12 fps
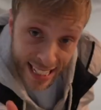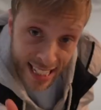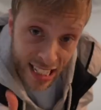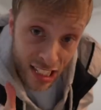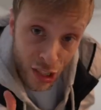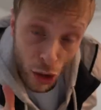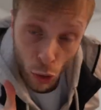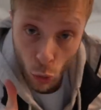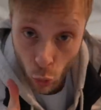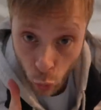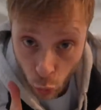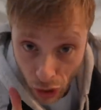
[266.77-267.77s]
this is
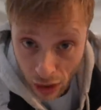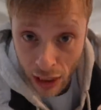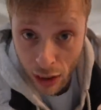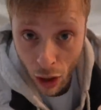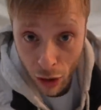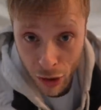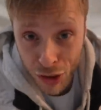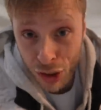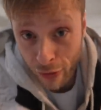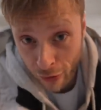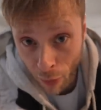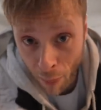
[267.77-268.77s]
still really large
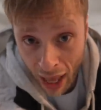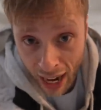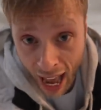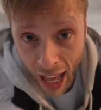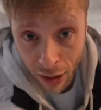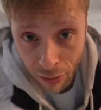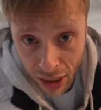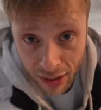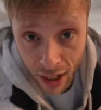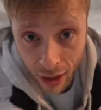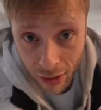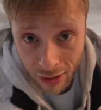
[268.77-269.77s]
for Manhattan Midtown.